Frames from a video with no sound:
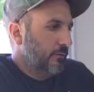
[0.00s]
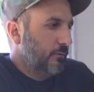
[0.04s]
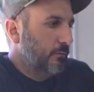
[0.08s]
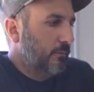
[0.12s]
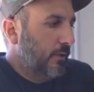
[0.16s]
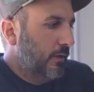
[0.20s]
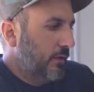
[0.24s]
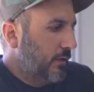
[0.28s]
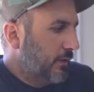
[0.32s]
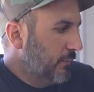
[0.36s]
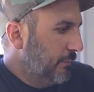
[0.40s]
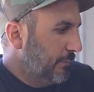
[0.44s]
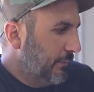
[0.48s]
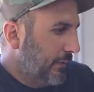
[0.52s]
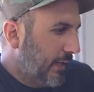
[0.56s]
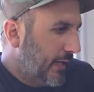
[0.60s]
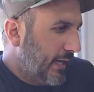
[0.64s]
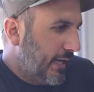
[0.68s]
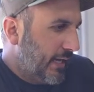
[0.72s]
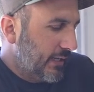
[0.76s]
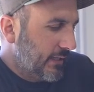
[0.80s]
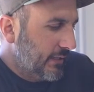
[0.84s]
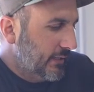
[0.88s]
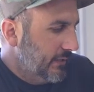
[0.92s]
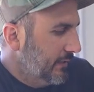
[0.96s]
Welcome
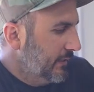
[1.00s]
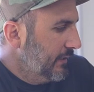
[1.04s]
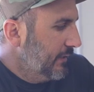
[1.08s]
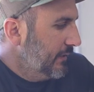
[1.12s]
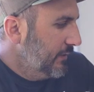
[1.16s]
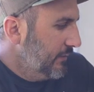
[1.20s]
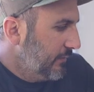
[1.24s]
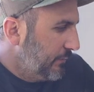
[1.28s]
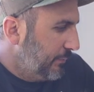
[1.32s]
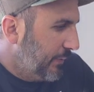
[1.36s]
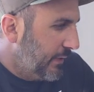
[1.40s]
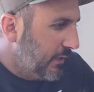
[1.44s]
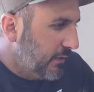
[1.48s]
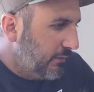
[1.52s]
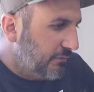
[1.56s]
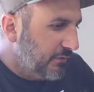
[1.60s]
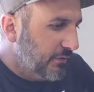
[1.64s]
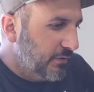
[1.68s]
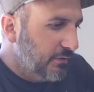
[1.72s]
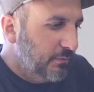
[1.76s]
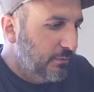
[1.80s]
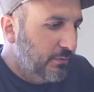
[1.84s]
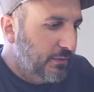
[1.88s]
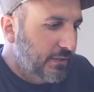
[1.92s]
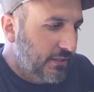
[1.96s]
back. It's been a
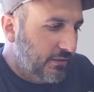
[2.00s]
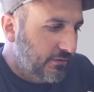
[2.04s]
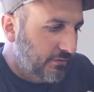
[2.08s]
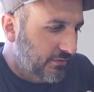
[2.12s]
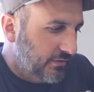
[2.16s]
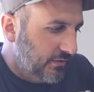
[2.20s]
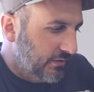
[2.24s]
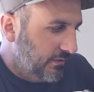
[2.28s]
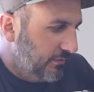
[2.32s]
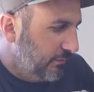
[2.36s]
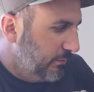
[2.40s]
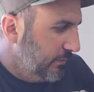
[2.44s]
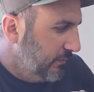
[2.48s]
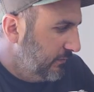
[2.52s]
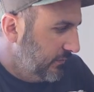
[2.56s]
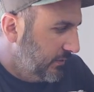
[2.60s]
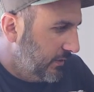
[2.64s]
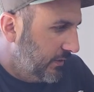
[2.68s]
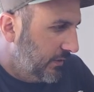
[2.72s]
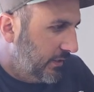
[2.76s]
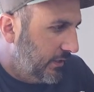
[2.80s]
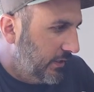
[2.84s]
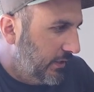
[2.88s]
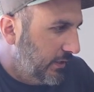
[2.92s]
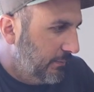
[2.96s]
few weeks since we've
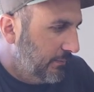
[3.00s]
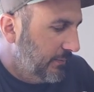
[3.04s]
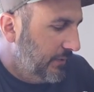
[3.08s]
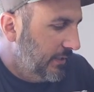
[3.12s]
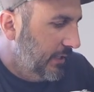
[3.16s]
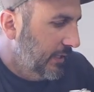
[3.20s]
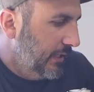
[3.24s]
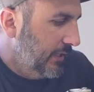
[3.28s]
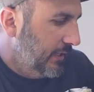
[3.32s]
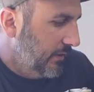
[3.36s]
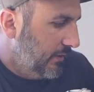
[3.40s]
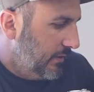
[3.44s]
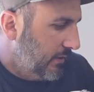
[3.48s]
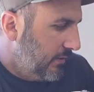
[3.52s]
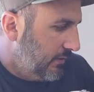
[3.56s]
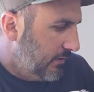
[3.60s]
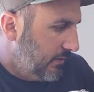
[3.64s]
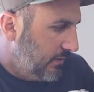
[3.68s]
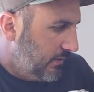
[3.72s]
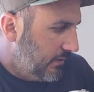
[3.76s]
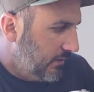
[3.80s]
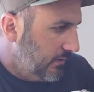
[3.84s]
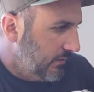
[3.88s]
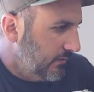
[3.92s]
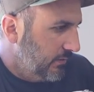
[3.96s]
done an update
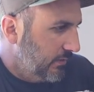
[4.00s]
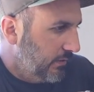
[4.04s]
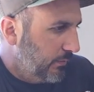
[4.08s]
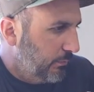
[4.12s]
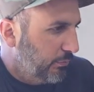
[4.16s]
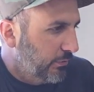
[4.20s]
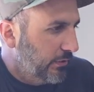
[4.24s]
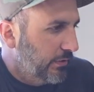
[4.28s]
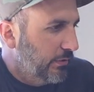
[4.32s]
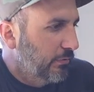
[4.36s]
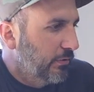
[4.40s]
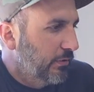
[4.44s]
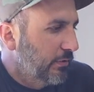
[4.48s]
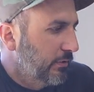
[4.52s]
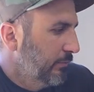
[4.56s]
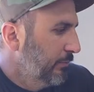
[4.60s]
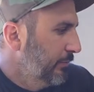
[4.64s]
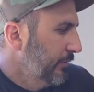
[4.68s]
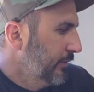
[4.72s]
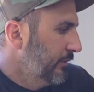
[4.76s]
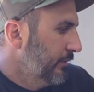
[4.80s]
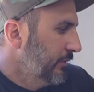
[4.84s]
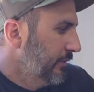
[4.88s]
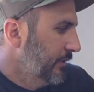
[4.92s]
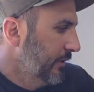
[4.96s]
on the pre-runner
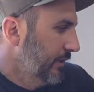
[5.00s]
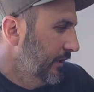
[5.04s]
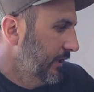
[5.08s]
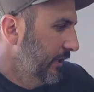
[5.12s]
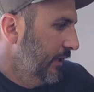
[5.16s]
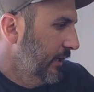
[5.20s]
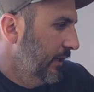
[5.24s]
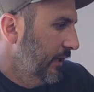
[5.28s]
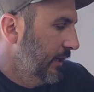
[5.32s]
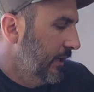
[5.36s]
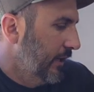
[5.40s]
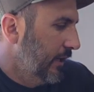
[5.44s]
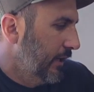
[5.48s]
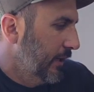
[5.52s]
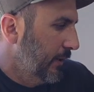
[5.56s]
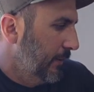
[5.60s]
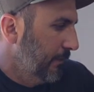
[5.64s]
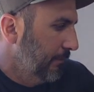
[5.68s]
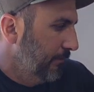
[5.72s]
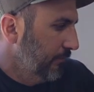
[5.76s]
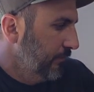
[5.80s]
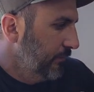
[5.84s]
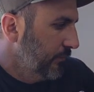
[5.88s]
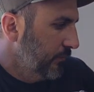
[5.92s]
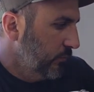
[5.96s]
build.
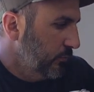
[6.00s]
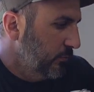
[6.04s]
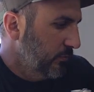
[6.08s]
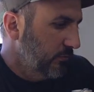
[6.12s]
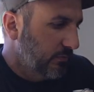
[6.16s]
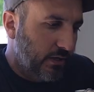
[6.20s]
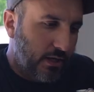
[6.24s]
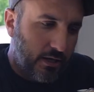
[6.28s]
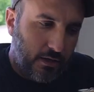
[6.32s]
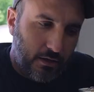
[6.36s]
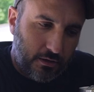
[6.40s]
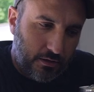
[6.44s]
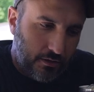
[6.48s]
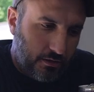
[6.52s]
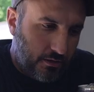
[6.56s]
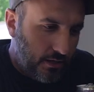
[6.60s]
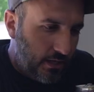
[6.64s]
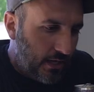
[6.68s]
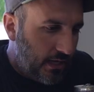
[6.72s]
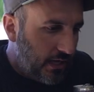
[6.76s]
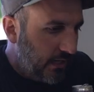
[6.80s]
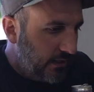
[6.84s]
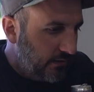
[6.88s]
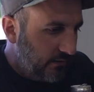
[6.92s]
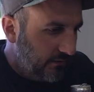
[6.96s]
Um, we've got a
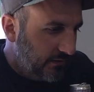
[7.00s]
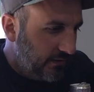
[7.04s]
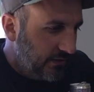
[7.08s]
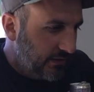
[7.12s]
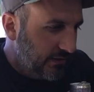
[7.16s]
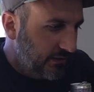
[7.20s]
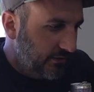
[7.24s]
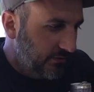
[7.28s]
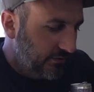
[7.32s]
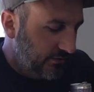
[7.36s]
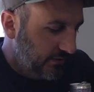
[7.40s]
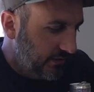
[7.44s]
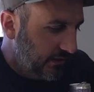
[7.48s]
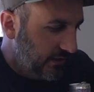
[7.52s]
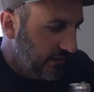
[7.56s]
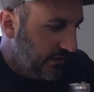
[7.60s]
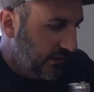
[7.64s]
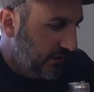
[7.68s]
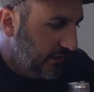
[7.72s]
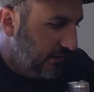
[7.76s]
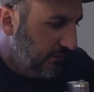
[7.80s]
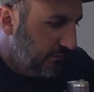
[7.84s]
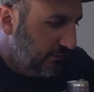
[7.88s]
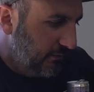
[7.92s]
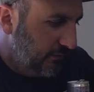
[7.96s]
lot of things that
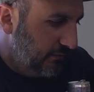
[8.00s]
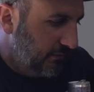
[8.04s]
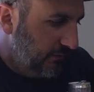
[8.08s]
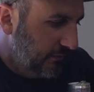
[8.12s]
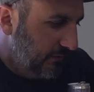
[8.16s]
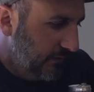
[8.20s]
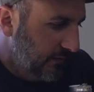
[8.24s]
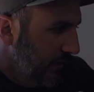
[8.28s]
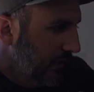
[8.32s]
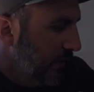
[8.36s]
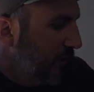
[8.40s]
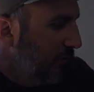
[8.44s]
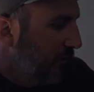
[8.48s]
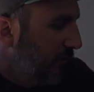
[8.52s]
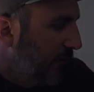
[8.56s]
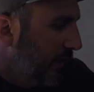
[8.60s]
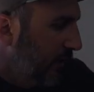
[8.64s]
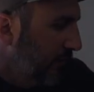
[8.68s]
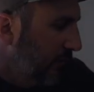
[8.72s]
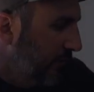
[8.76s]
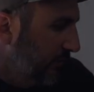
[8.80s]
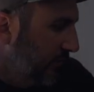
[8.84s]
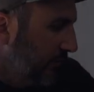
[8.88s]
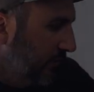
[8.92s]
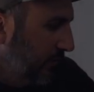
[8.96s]
have
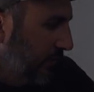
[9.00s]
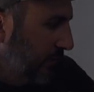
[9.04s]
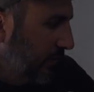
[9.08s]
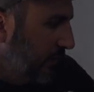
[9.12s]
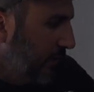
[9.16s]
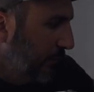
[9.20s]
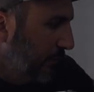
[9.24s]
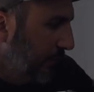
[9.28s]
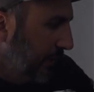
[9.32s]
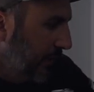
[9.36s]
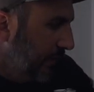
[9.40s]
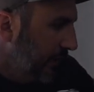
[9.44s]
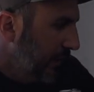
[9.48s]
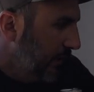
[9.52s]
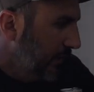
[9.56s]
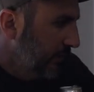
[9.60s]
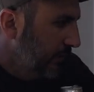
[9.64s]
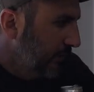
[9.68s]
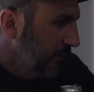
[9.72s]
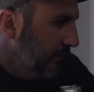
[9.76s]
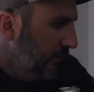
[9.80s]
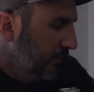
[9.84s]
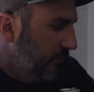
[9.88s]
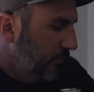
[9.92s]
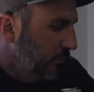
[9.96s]
finally started coming
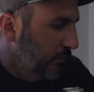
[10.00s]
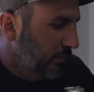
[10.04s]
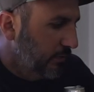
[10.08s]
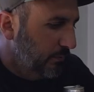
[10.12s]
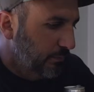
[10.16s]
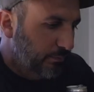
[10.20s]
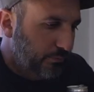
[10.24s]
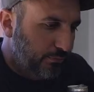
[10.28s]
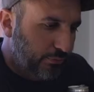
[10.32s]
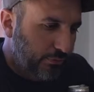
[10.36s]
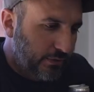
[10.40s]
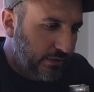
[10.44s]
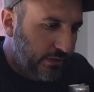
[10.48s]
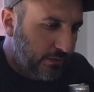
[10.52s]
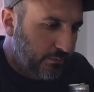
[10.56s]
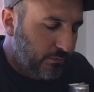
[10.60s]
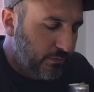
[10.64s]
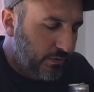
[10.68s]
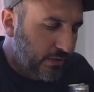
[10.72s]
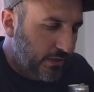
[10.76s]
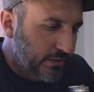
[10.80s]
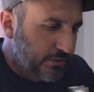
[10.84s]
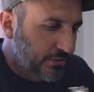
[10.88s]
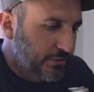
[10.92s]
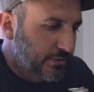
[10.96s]
together. We're pretty
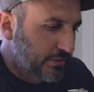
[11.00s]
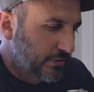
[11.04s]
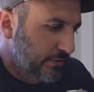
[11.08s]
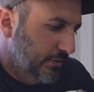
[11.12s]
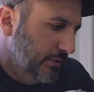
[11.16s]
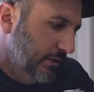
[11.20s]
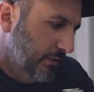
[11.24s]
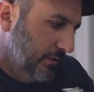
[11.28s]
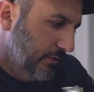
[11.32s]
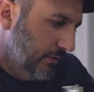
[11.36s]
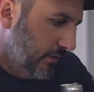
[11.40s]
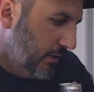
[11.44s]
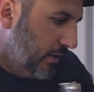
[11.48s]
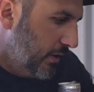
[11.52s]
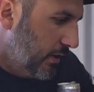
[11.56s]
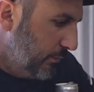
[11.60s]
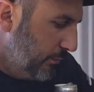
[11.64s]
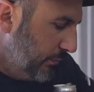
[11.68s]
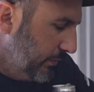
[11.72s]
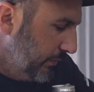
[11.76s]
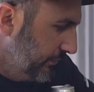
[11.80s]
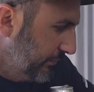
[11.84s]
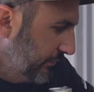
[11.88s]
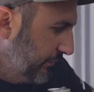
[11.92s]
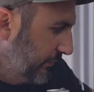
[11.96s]
much
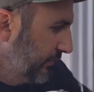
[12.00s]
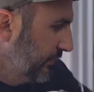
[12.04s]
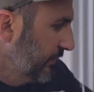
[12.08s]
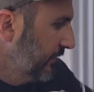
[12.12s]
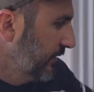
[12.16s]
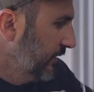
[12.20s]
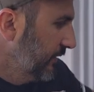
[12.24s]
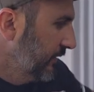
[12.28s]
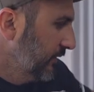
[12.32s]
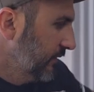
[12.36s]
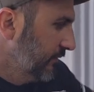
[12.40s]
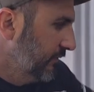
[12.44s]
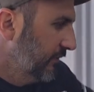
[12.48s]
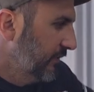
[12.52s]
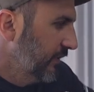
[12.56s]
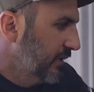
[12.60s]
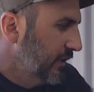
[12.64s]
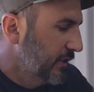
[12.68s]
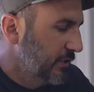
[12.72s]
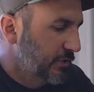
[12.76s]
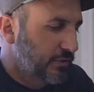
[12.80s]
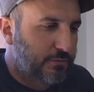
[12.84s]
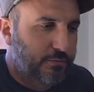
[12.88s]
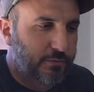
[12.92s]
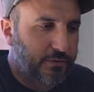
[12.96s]
almost
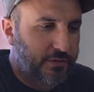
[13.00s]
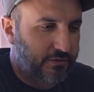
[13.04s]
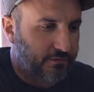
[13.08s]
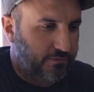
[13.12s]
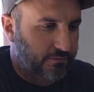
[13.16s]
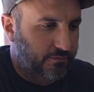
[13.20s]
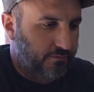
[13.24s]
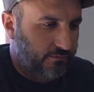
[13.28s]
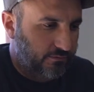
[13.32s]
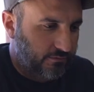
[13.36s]
finished with